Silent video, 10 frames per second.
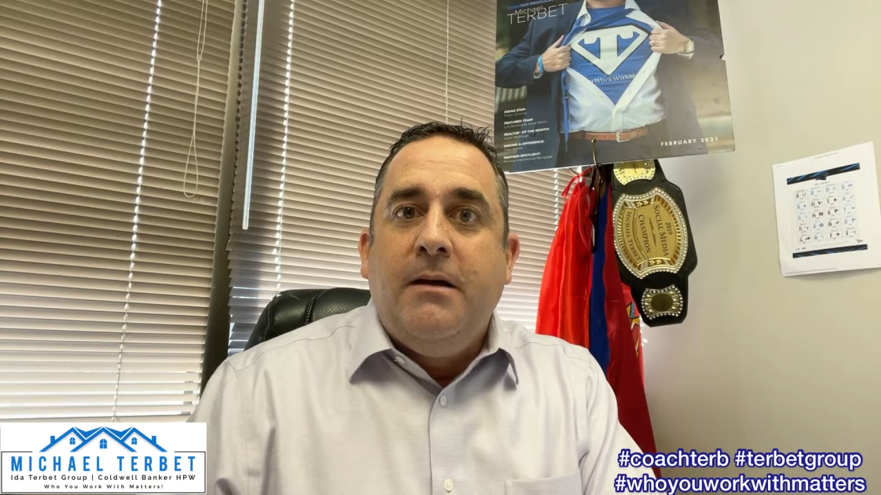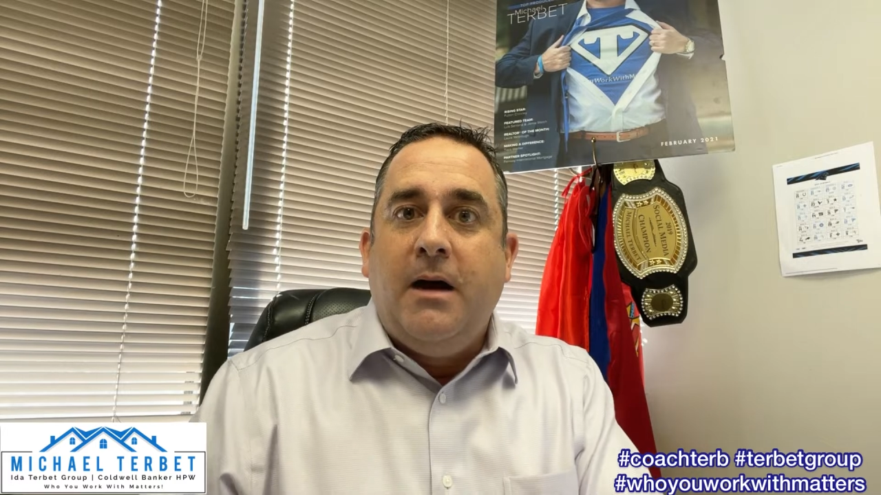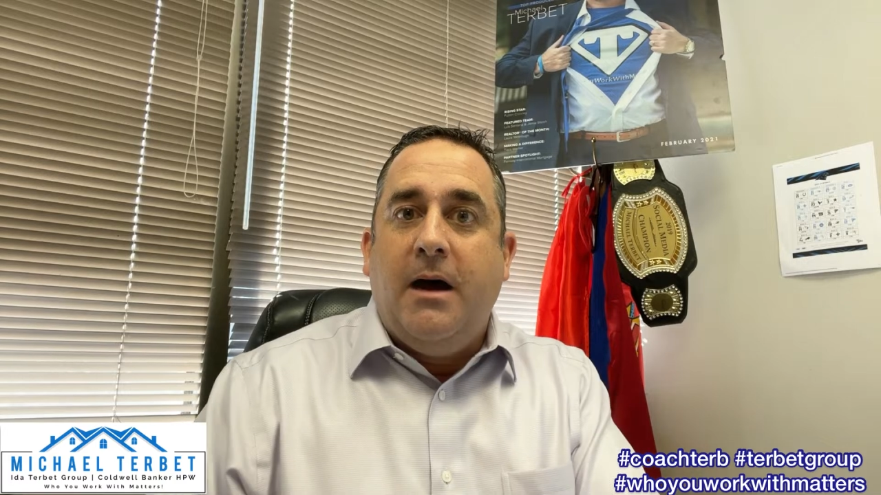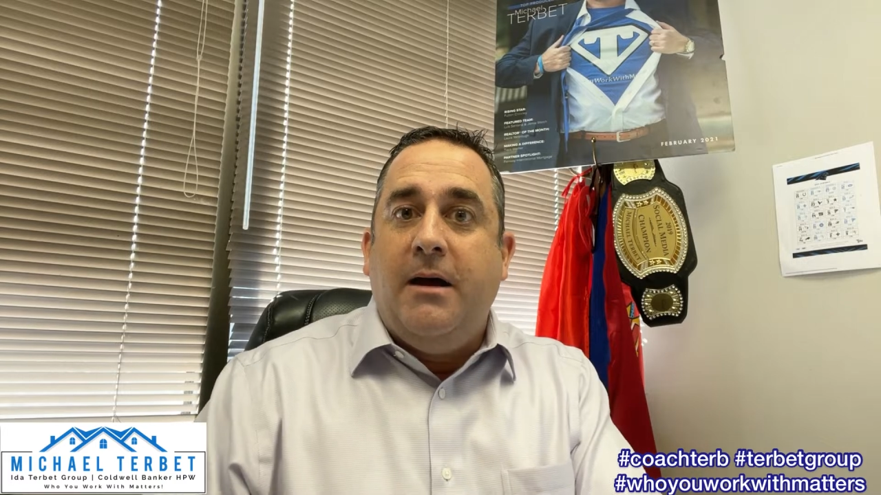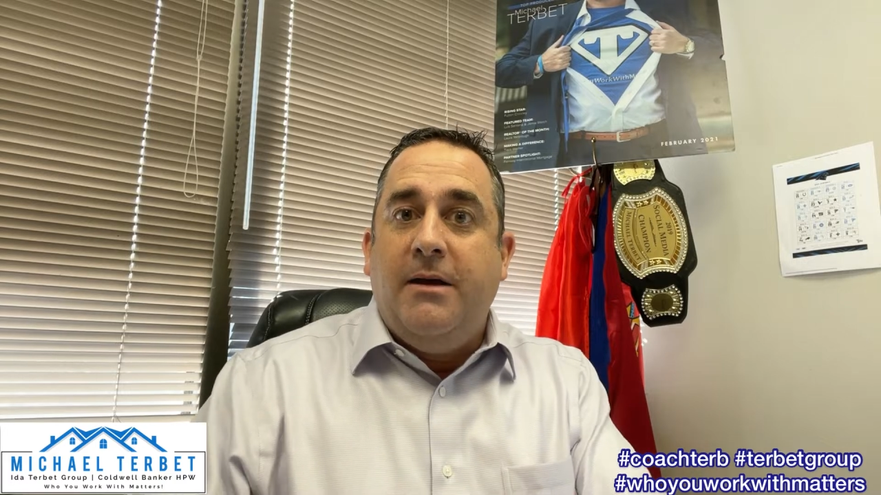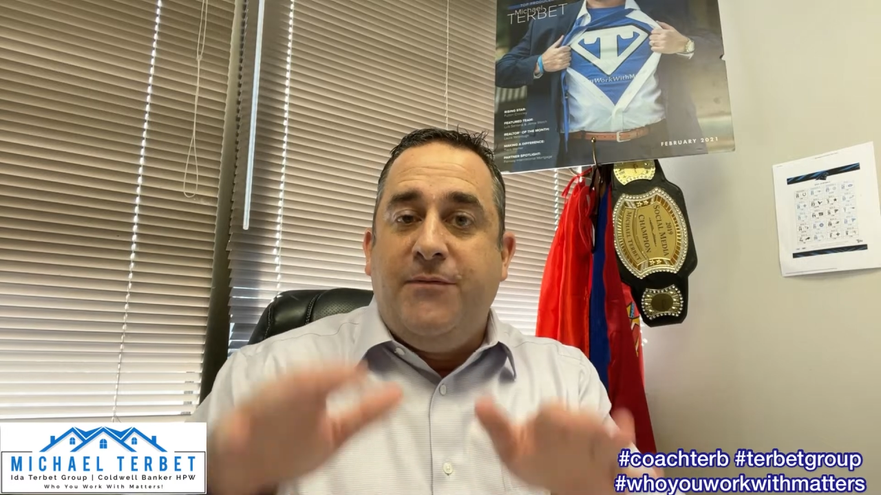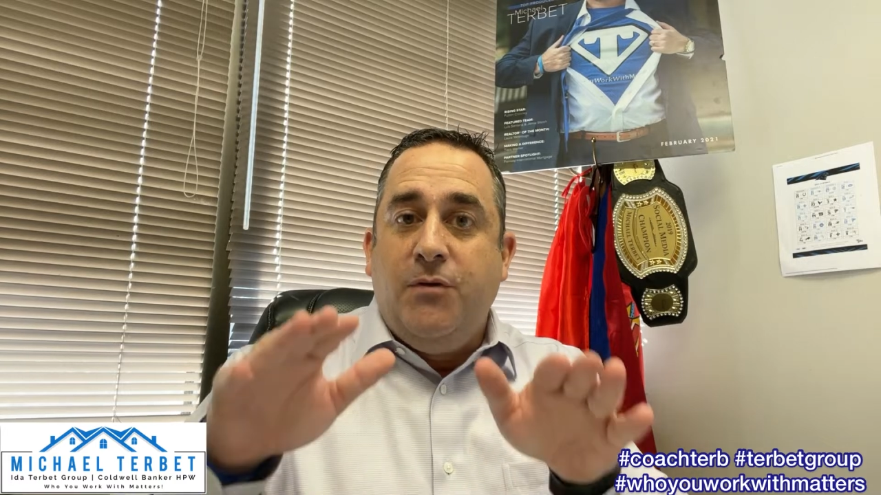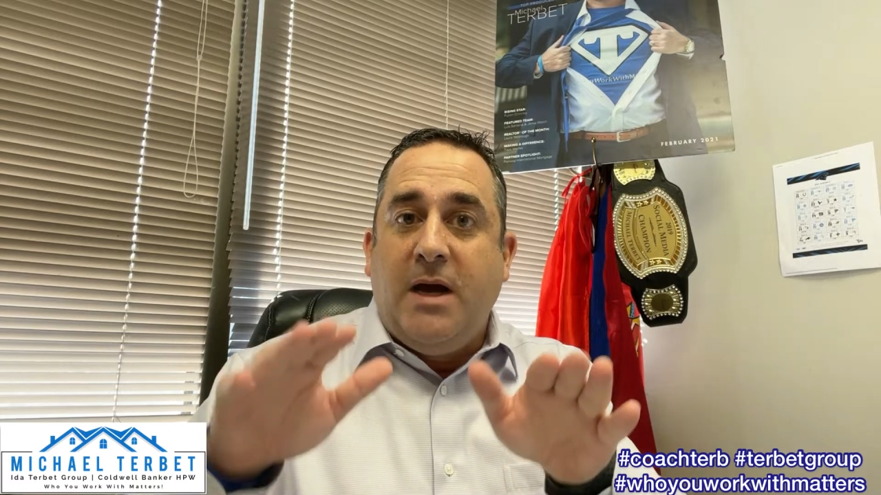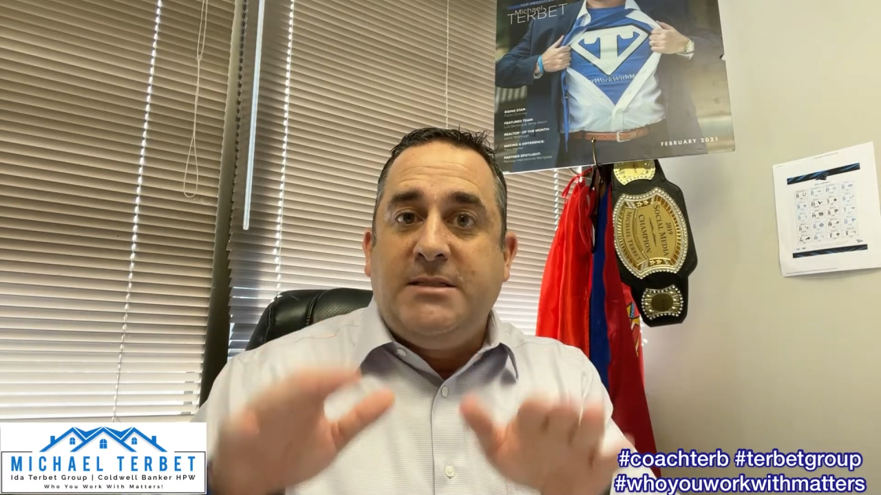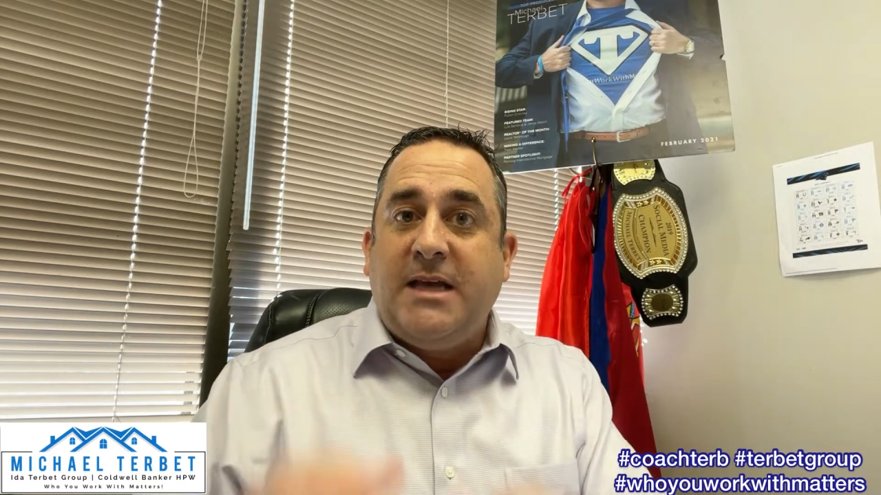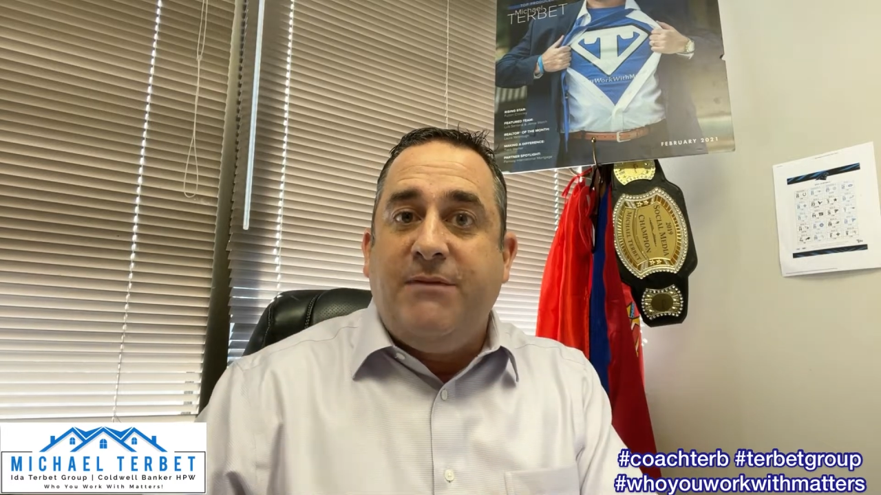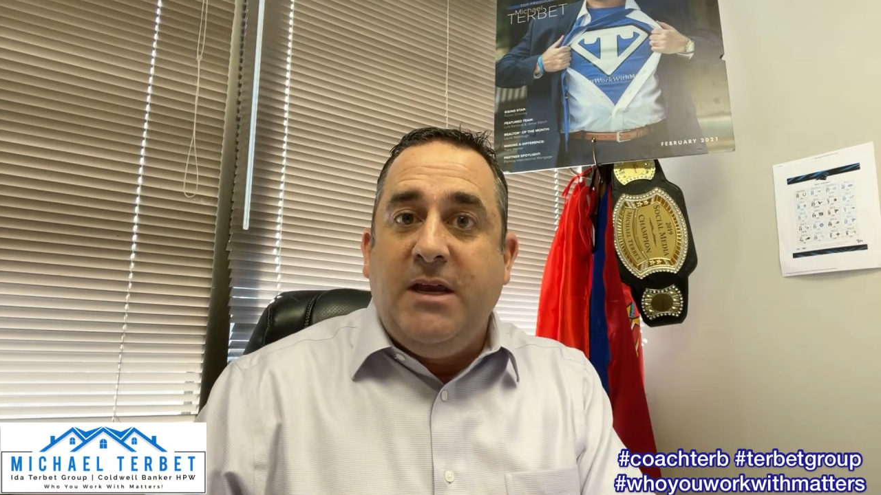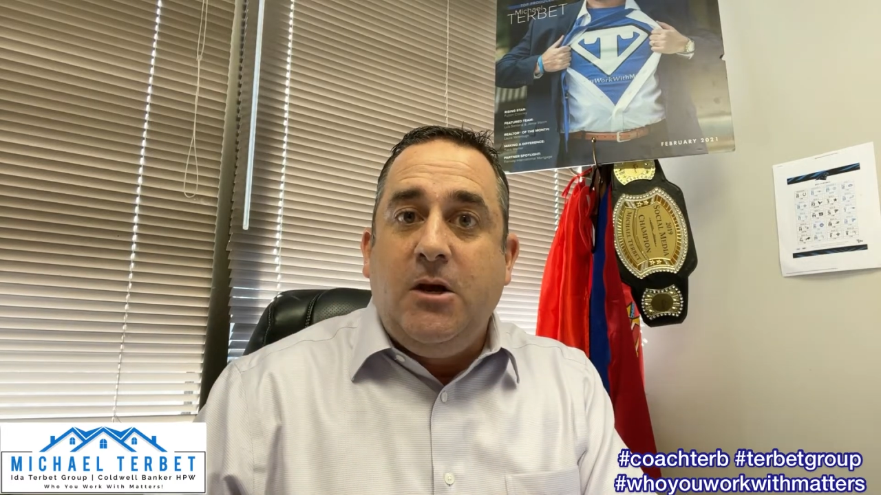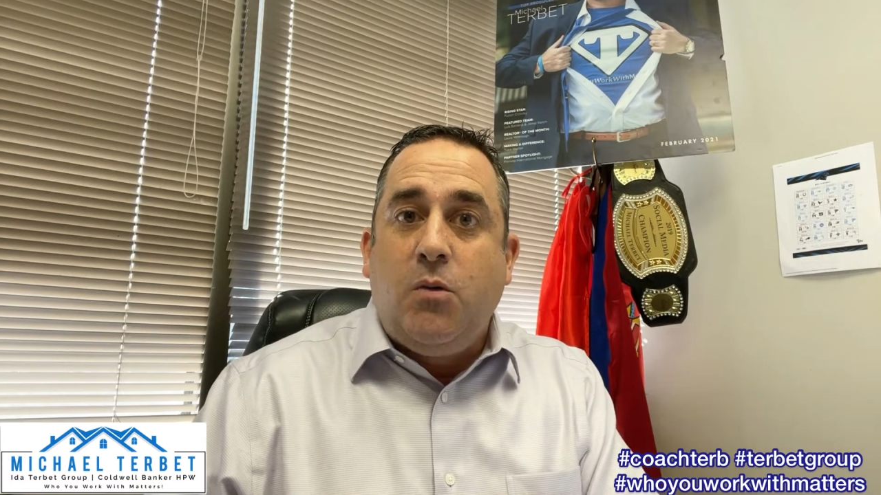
Uh, if you guys have any